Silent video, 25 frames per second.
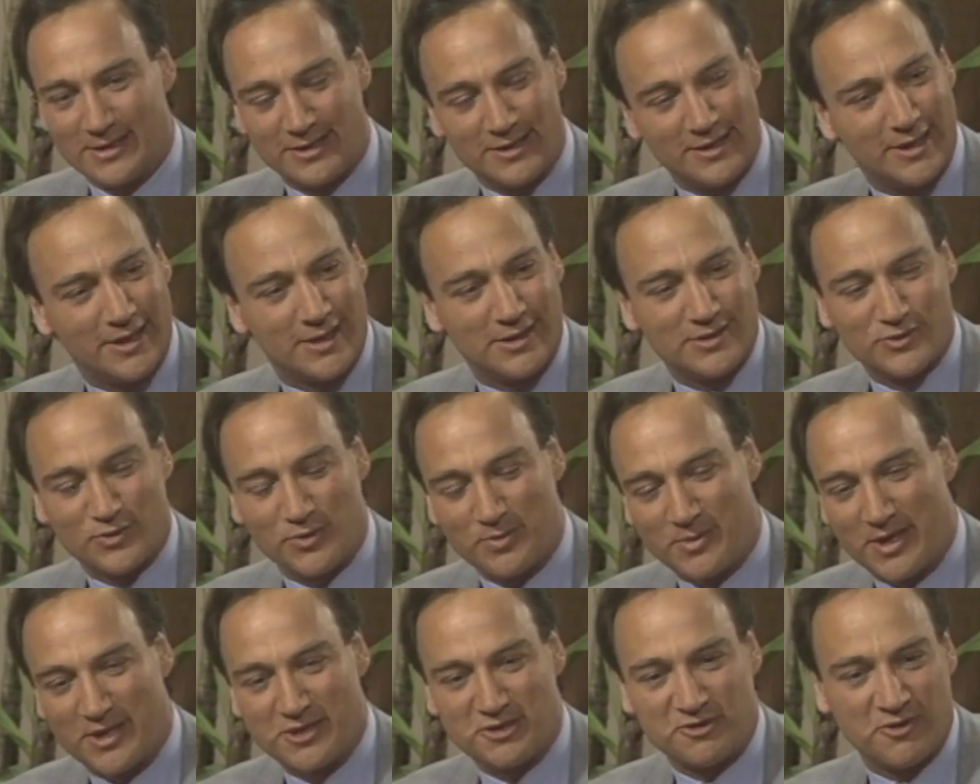"Yeah, this
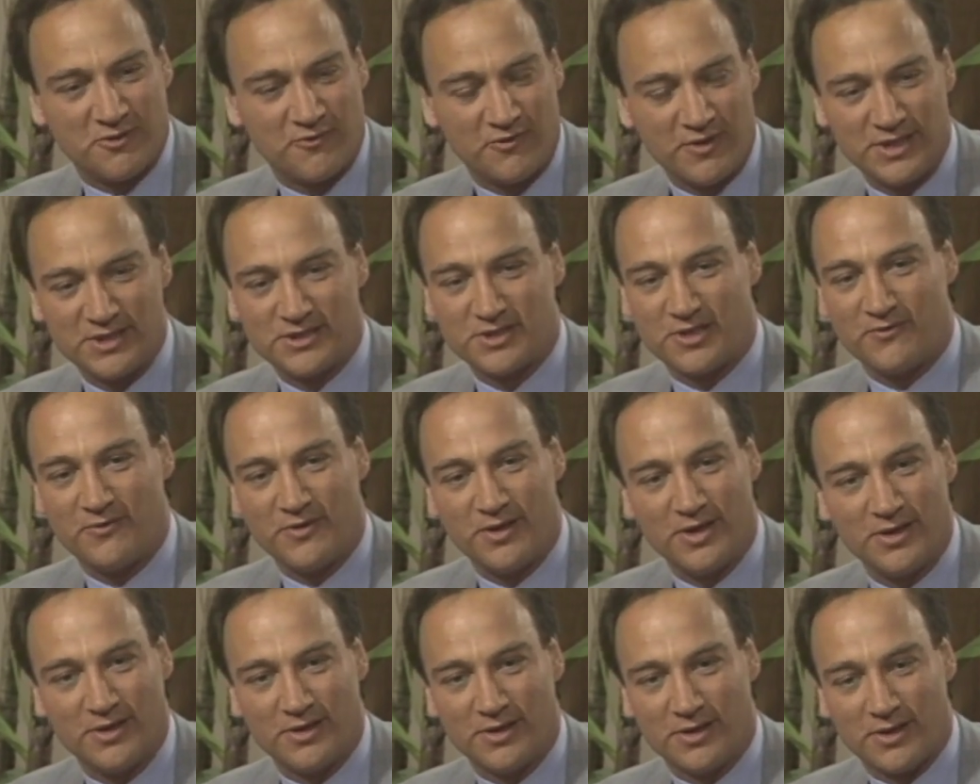reminds me of East of
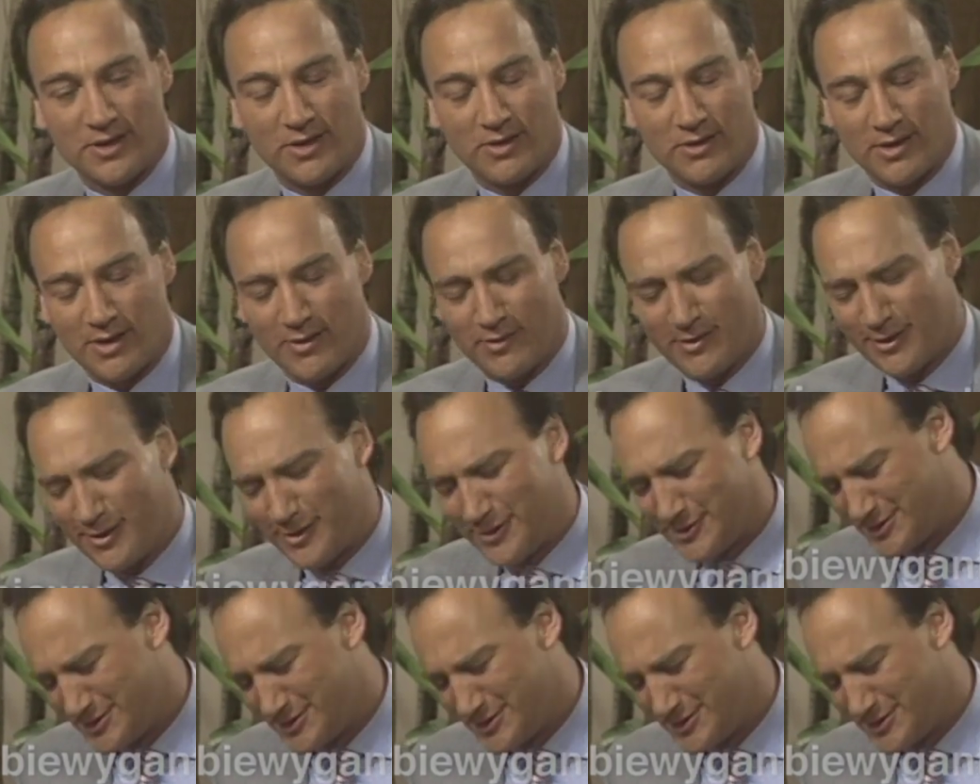Eden," you know, and I went, "Oh,